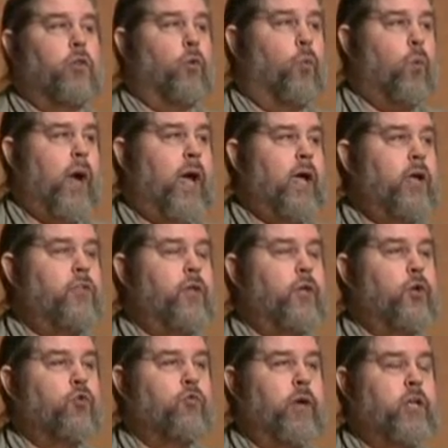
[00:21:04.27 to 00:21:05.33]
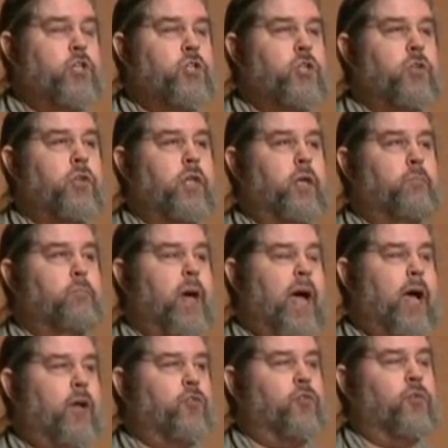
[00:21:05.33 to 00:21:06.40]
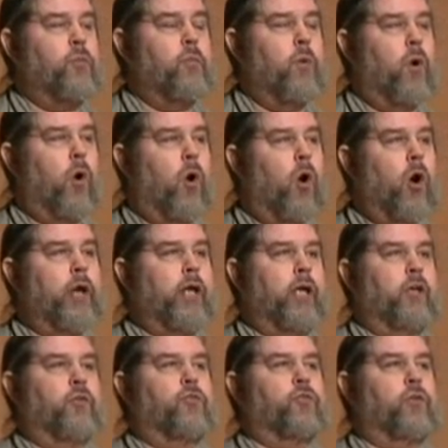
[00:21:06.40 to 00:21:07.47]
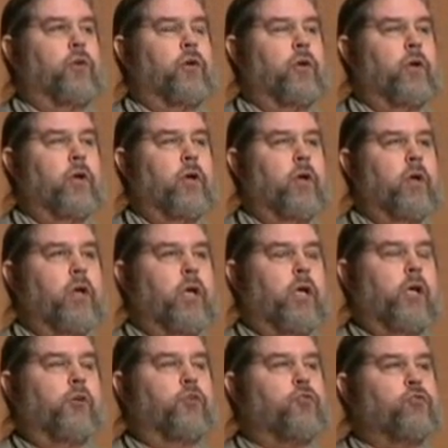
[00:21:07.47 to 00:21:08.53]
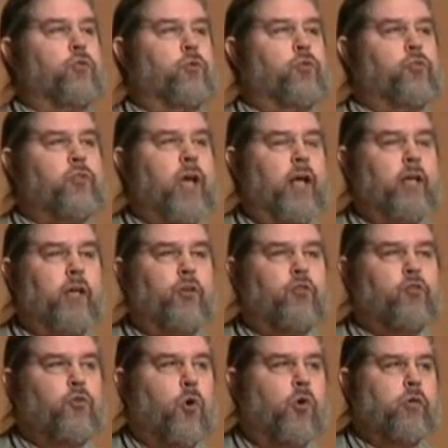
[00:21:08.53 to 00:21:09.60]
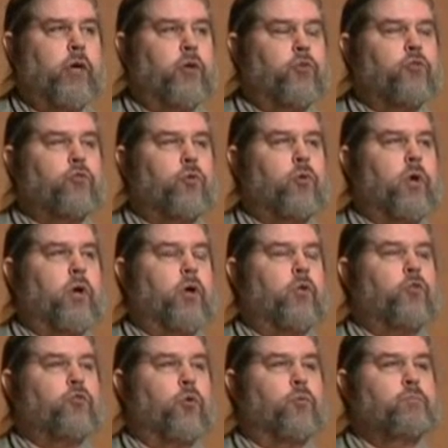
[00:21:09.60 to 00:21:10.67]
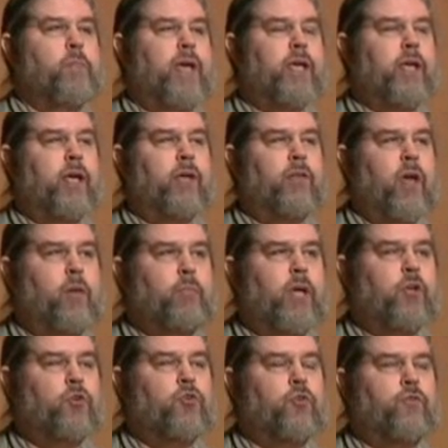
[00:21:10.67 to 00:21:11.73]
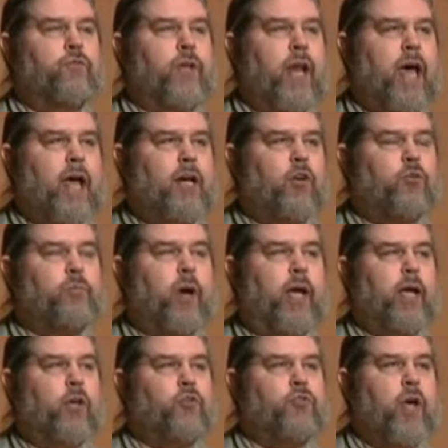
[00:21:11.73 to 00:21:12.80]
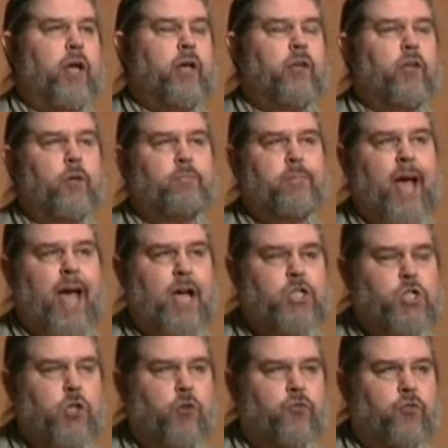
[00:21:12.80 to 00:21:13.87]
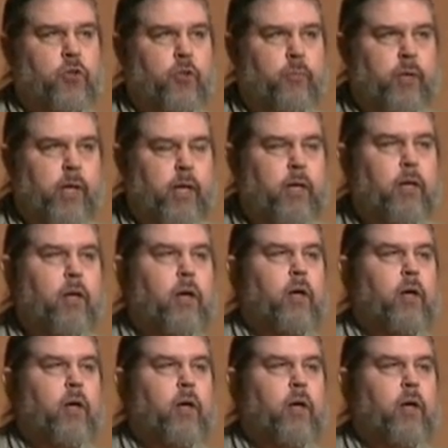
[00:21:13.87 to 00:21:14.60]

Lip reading: The way that you reach the mass audience is through telling stories, through making them into fanatics by exciting their passions for liberty.